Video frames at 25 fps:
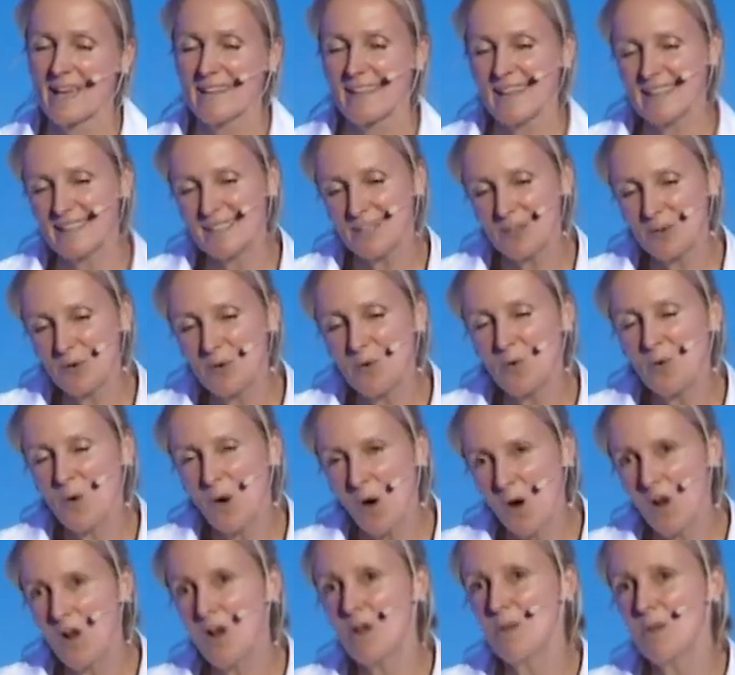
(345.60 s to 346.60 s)
That you
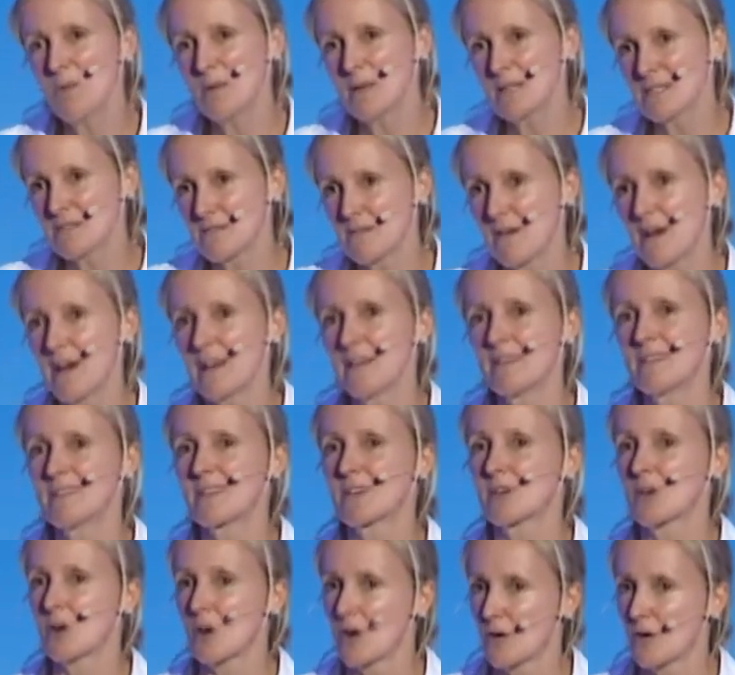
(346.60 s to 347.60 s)
always find
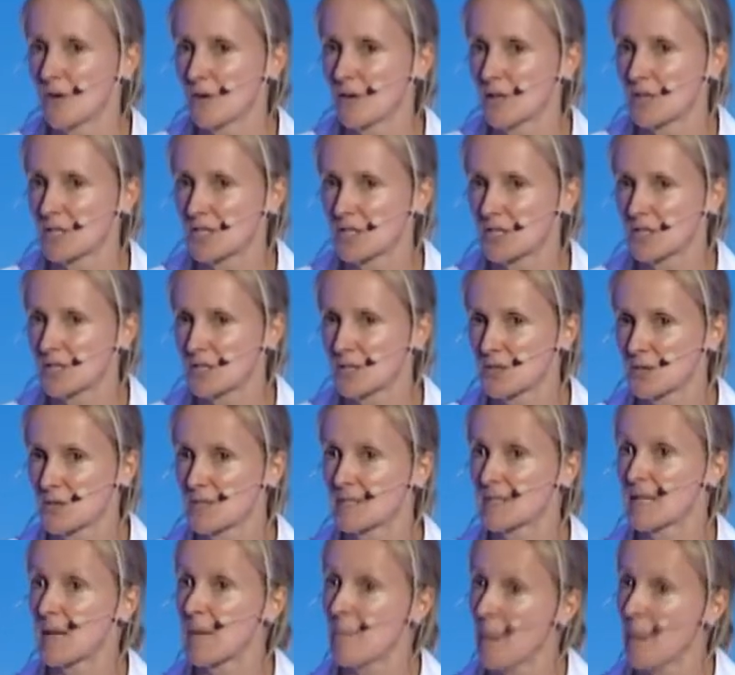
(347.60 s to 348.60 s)
the courage to
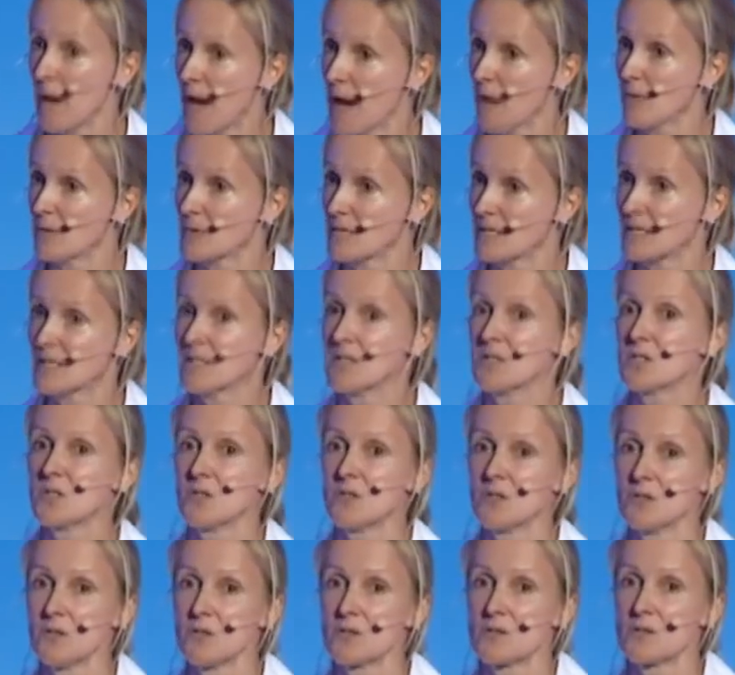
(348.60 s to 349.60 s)
step out
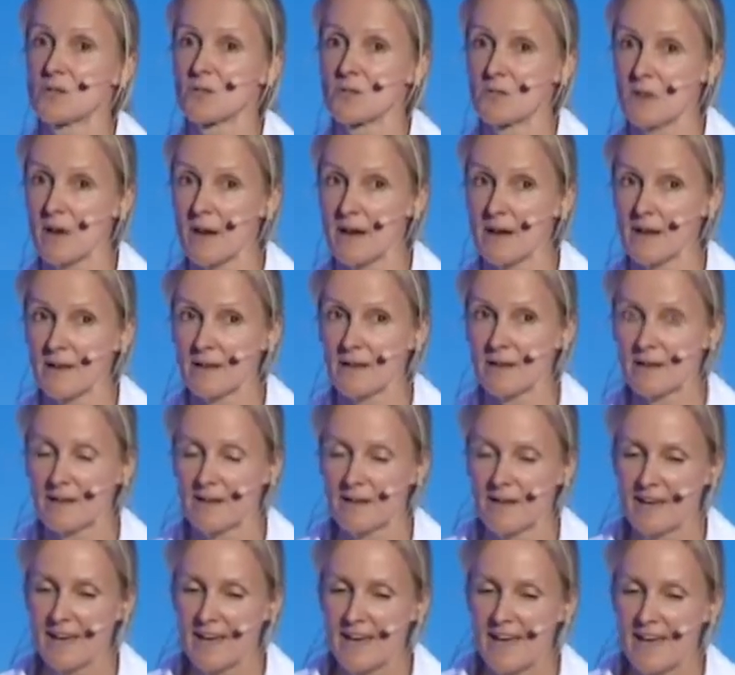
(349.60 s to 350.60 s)
into new terrain,
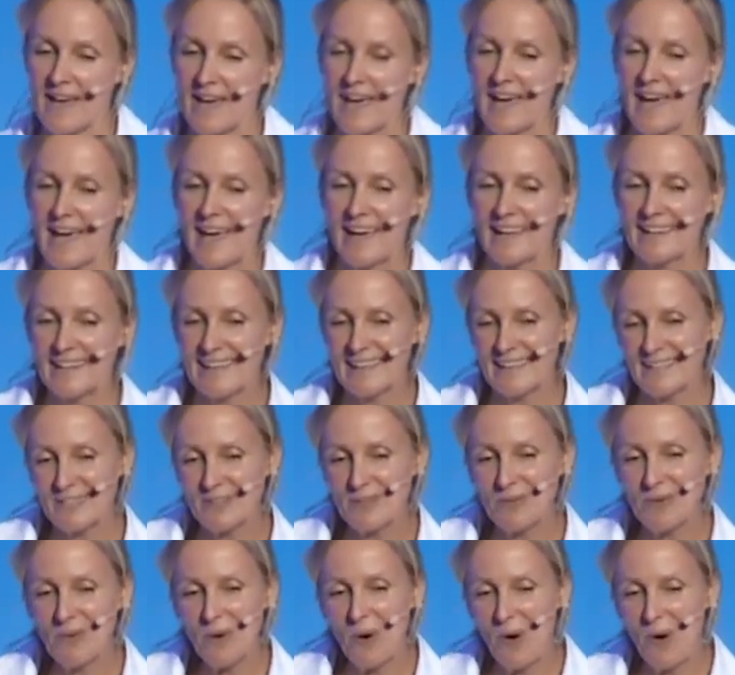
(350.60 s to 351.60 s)
and that
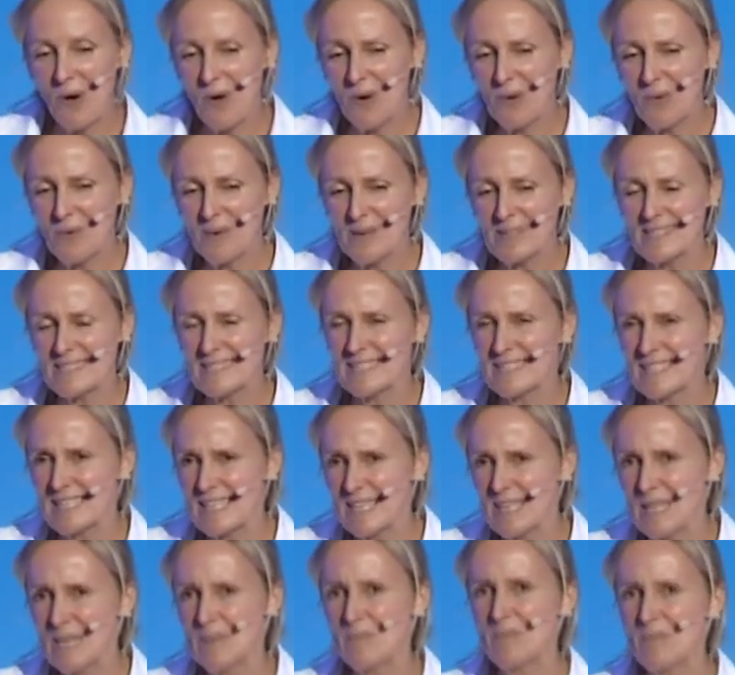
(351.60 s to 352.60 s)
you always
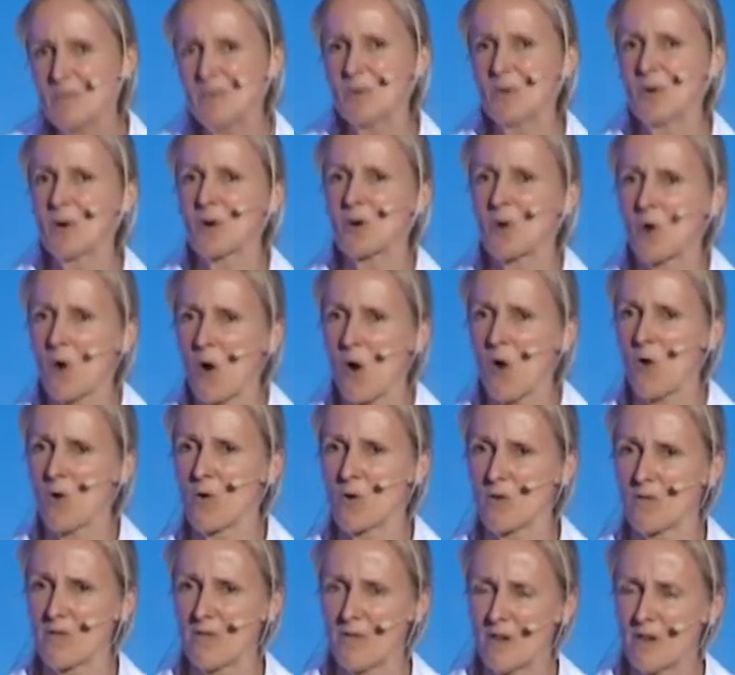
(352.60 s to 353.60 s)
keep your
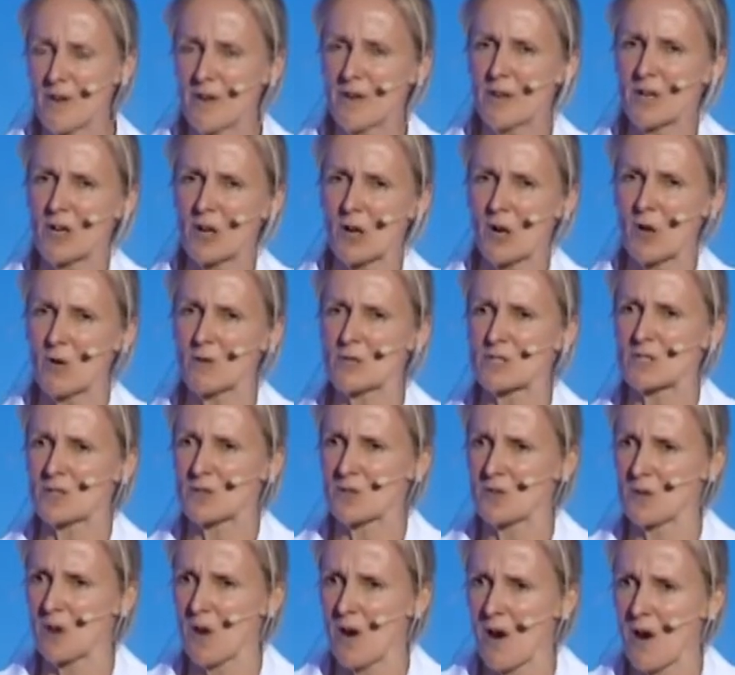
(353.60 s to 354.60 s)
goal very close
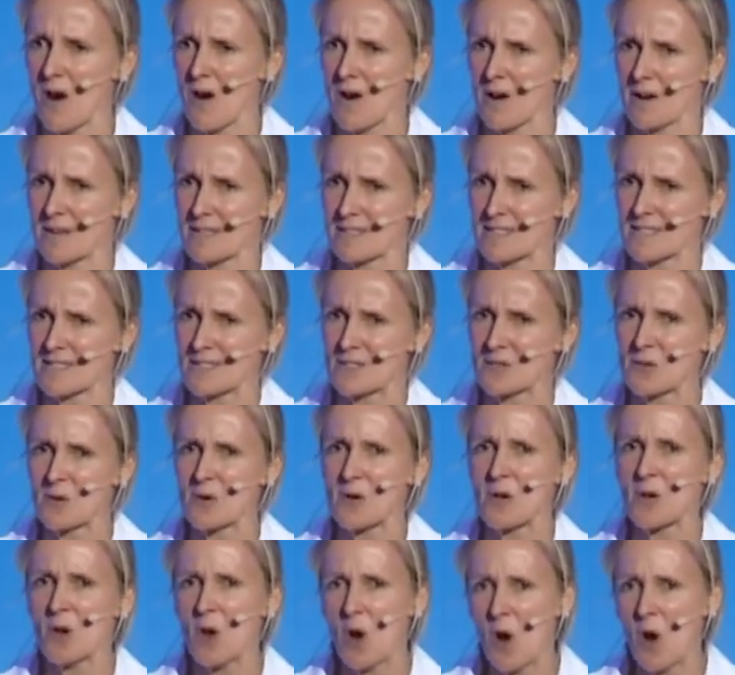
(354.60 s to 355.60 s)
to your heart
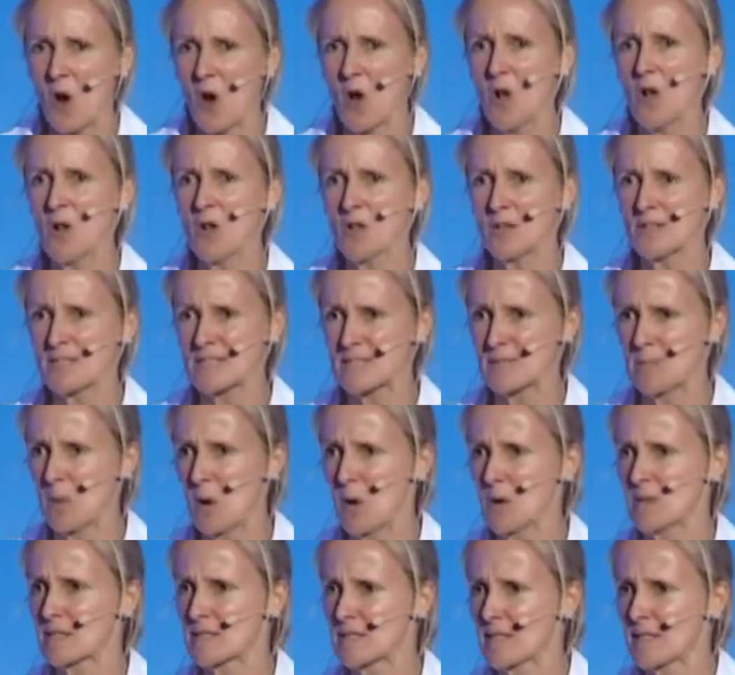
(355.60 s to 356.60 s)
during all the
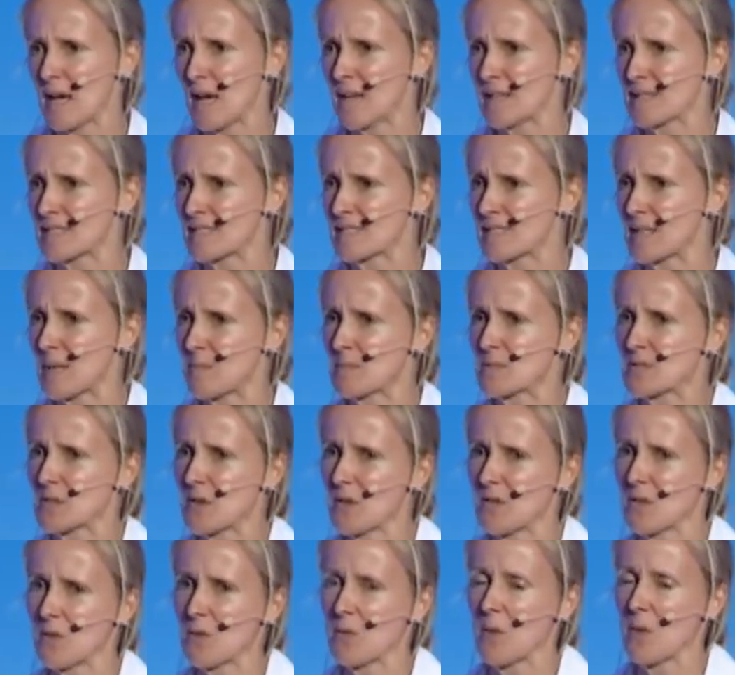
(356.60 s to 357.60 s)
small side steps
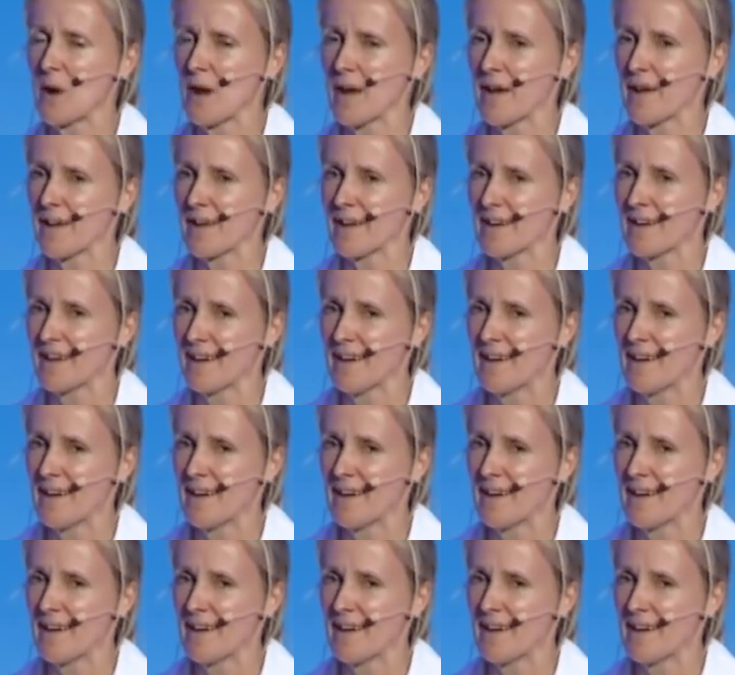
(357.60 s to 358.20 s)
on the way.